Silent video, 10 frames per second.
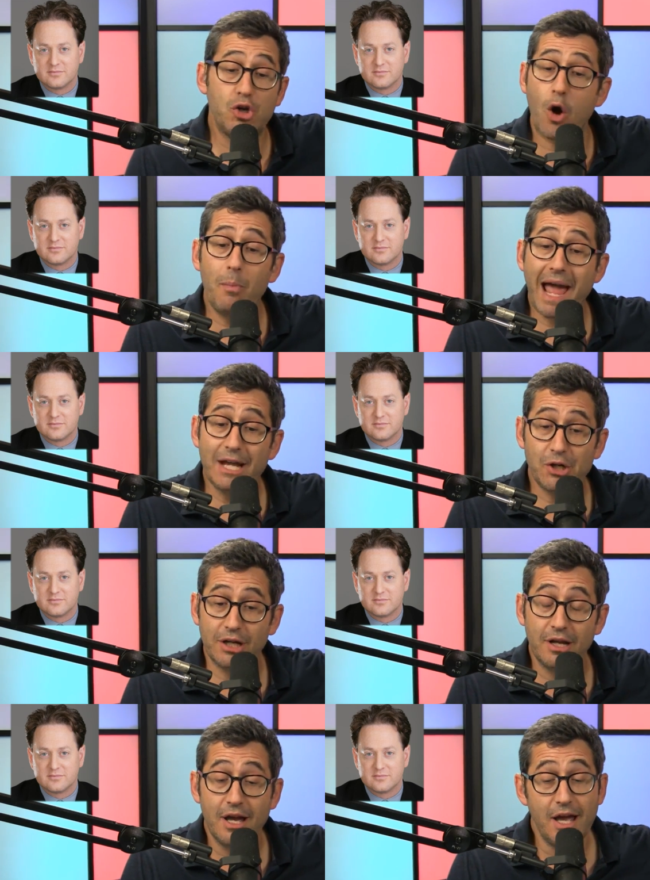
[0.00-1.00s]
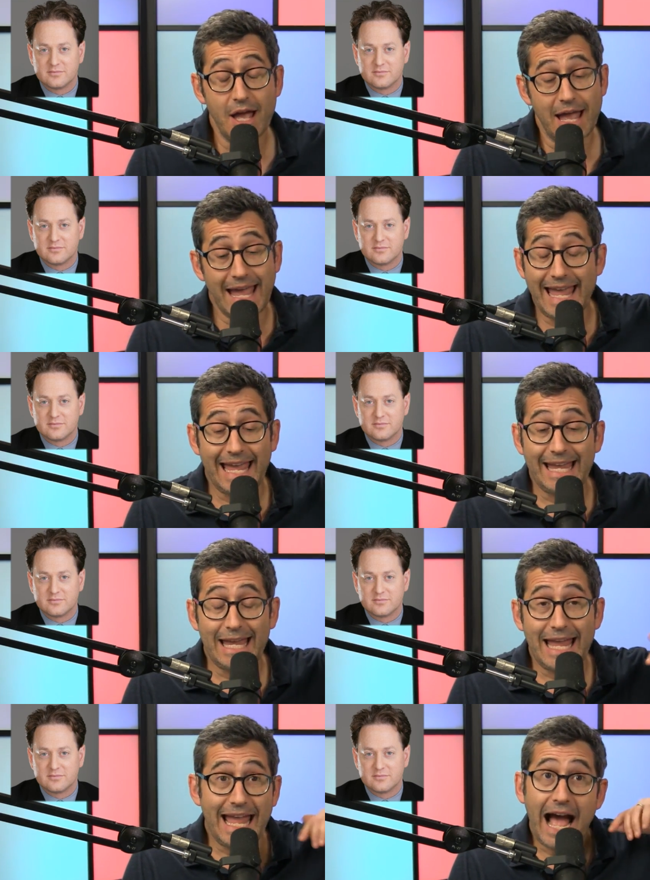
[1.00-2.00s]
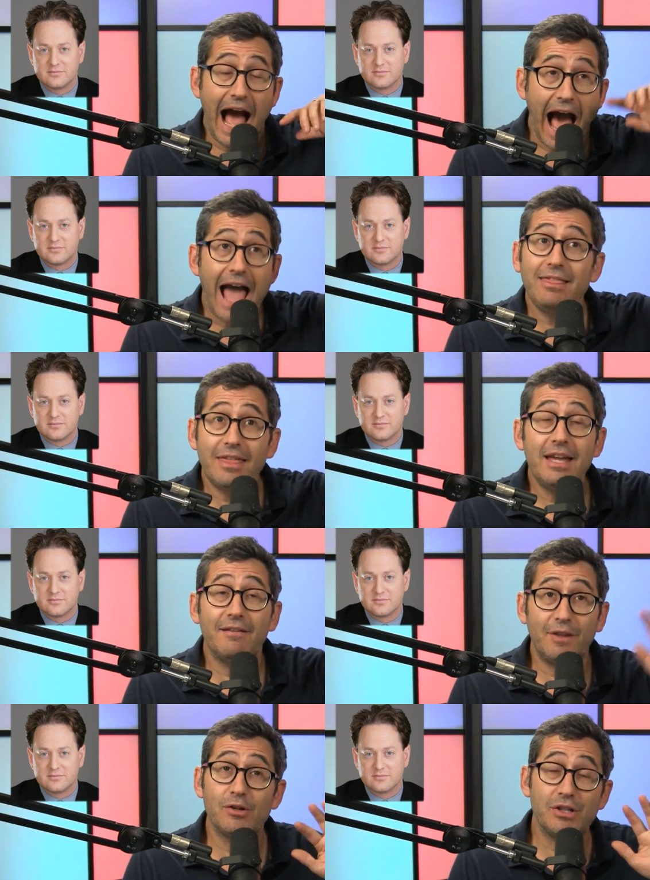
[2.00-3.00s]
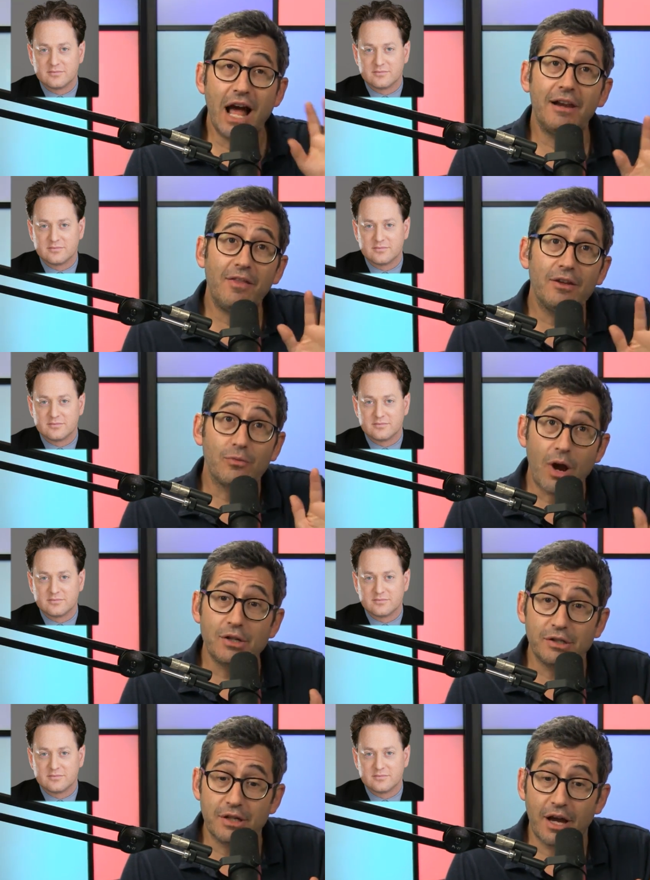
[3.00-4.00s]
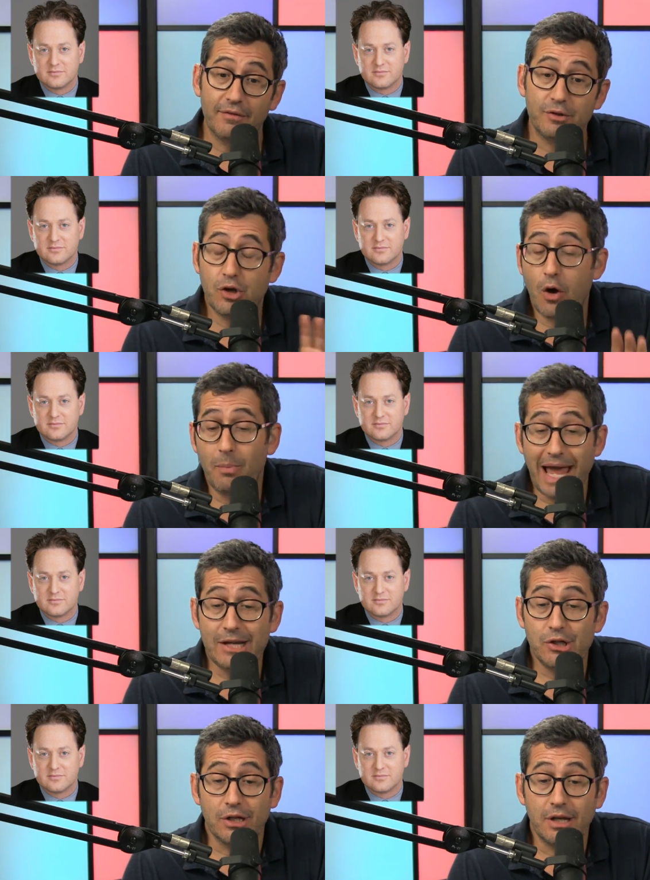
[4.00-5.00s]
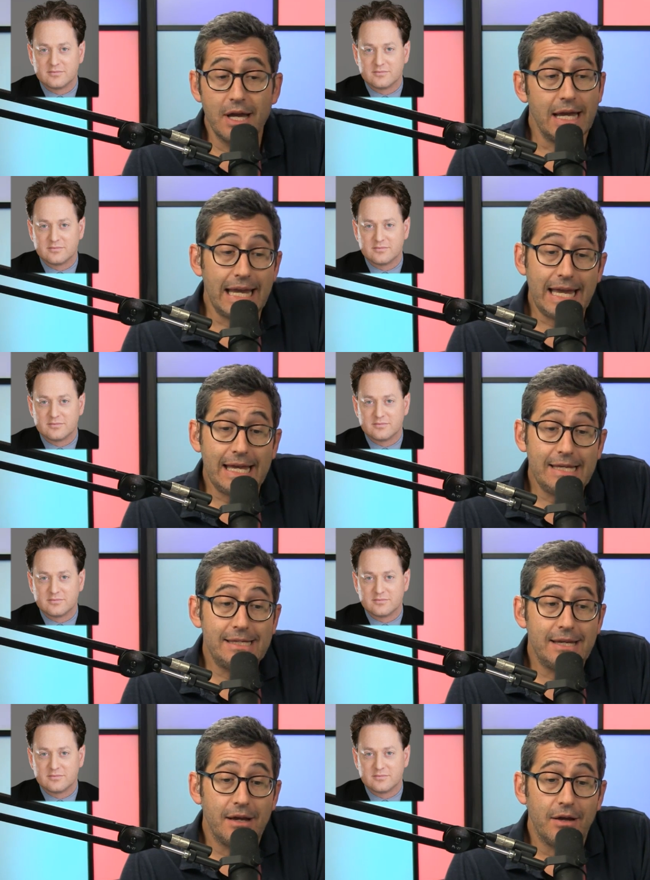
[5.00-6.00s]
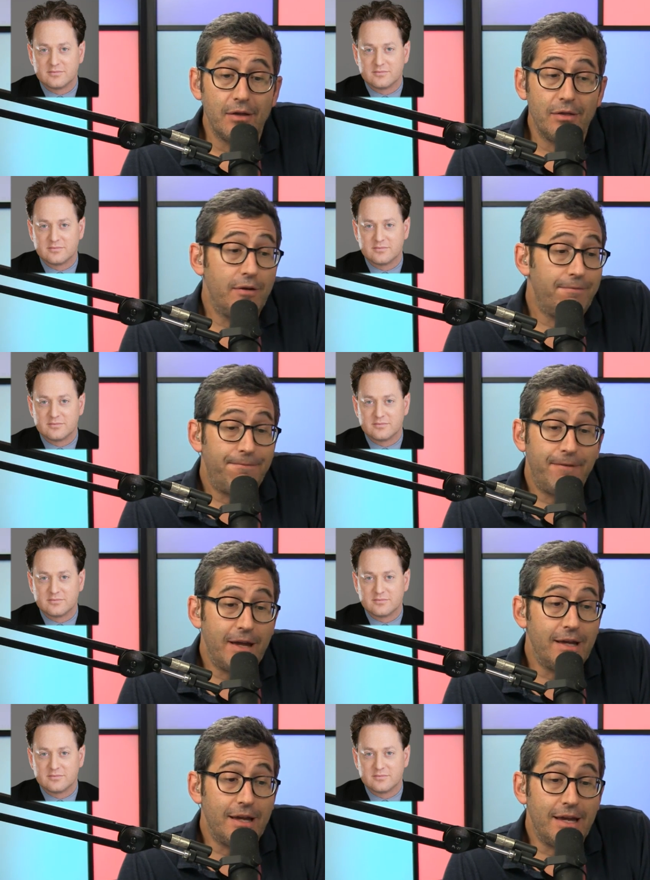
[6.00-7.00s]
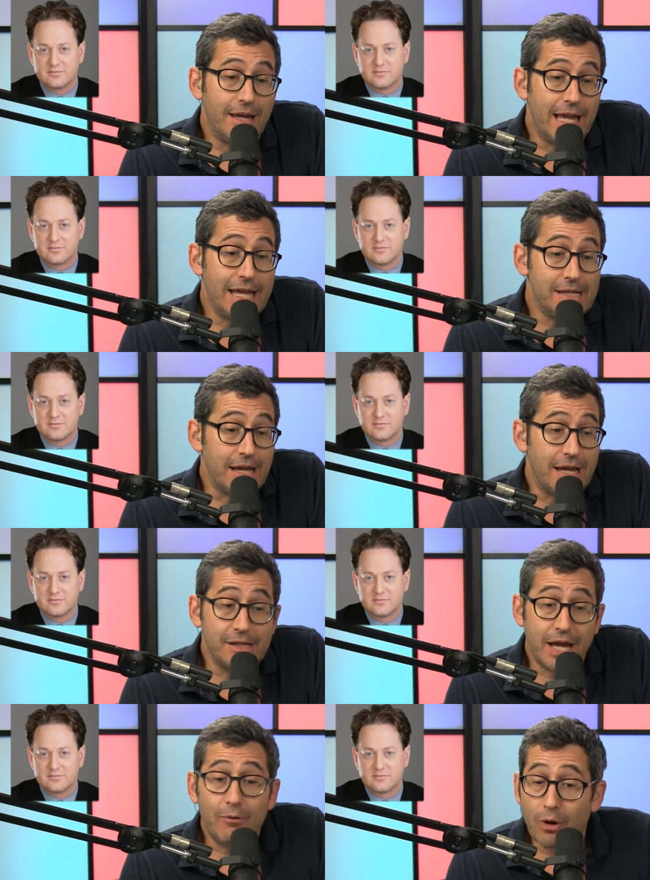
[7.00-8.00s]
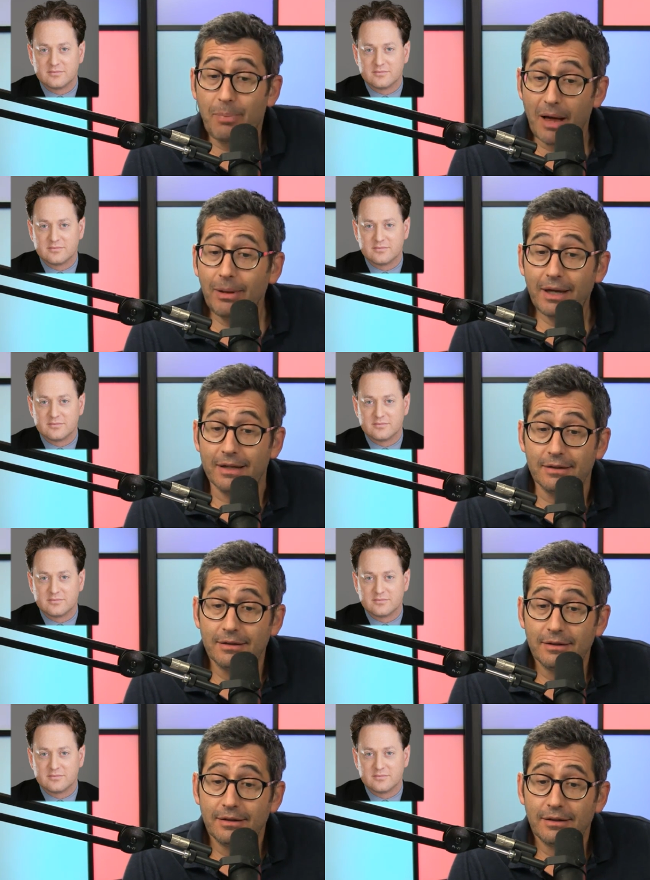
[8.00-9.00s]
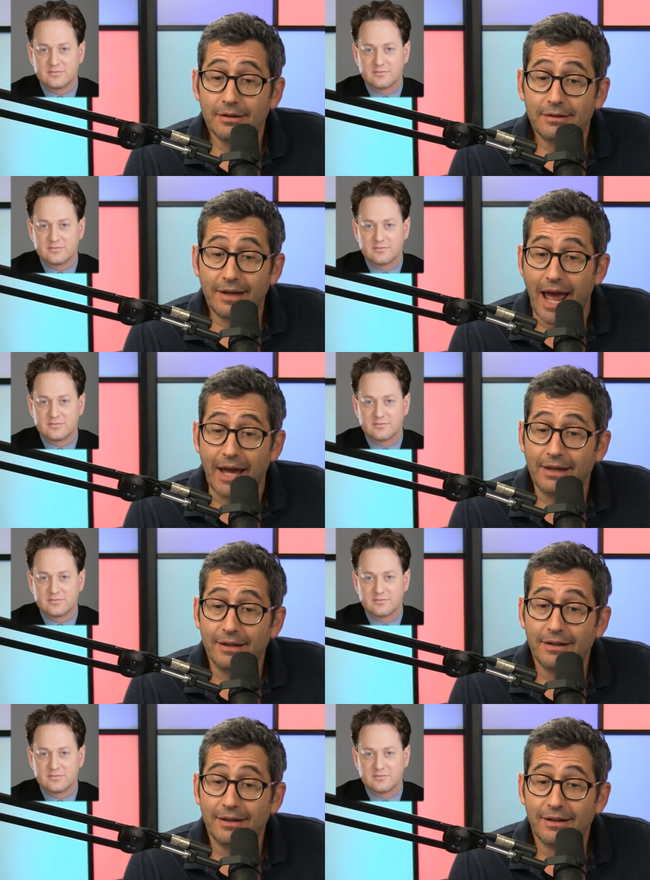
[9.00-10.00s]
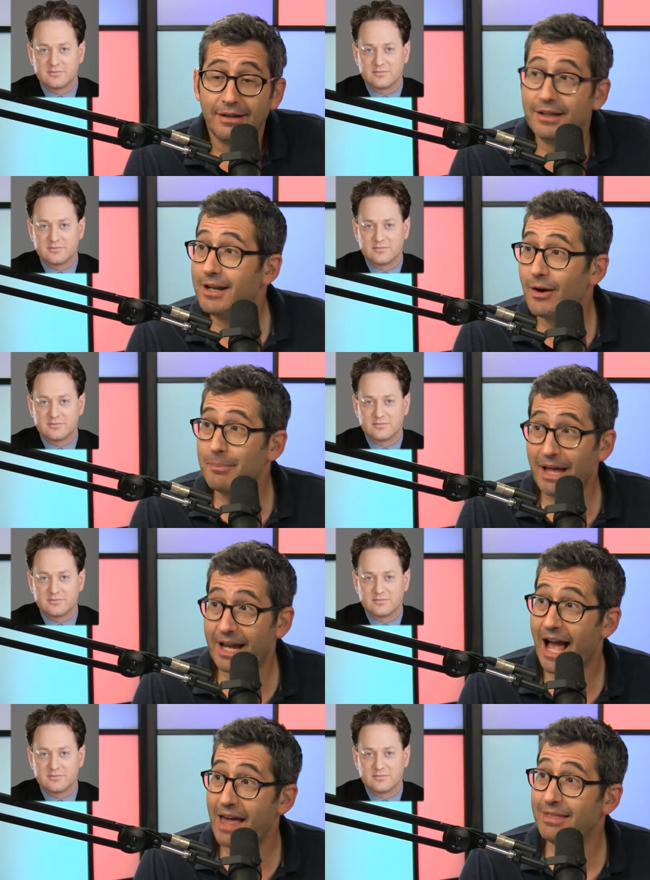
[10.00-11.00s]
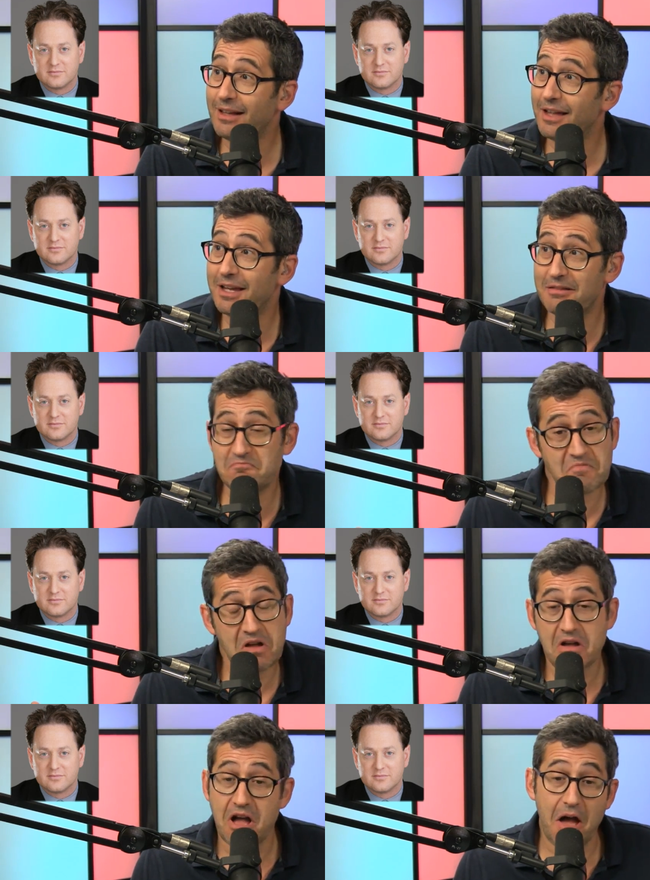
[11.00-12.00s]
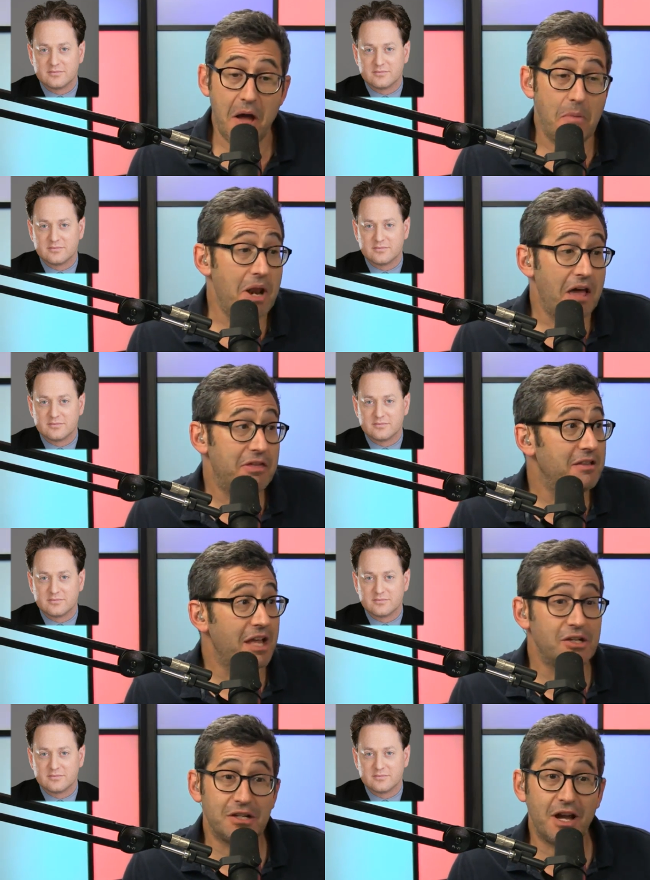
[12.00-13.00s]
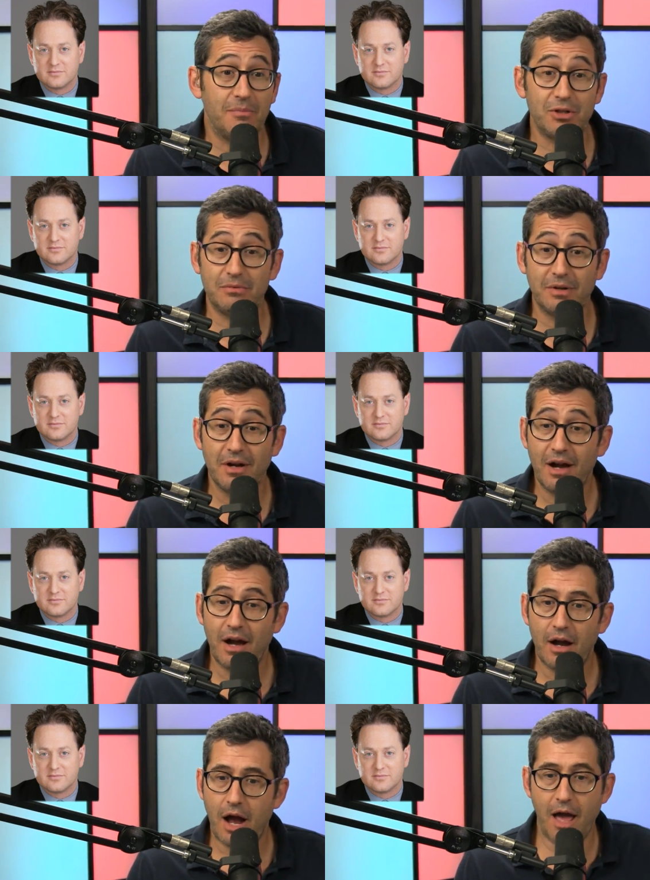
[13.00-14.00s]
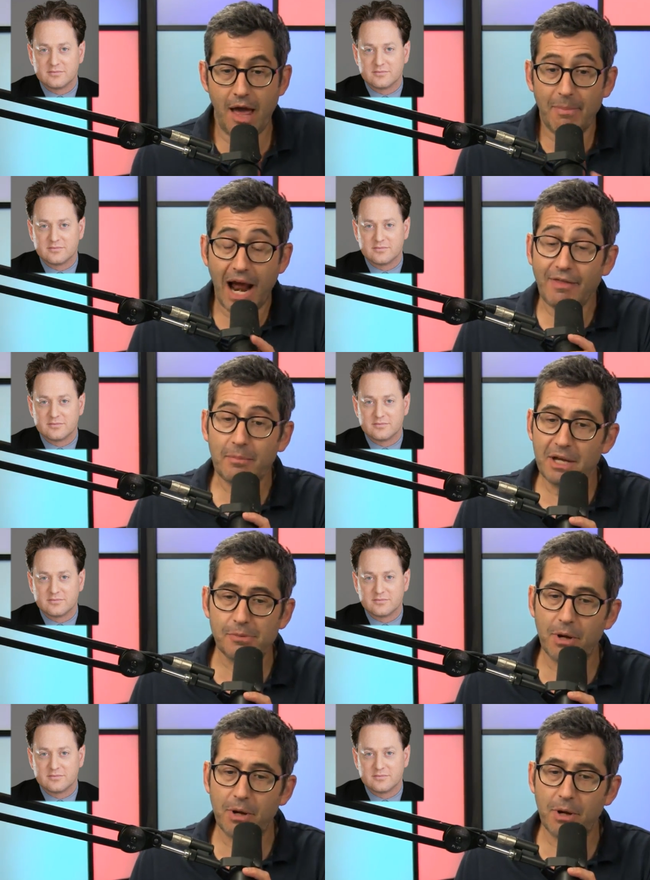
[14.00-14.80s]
Speaker 1: Joe Manchin I think if there's none of this Russia stuff, Joe Manchin is the is is a Republican today. You know, I mean, like I, I think, think like I, mean, I think they I just come to about it. Yeah, I, mean, I think Mitch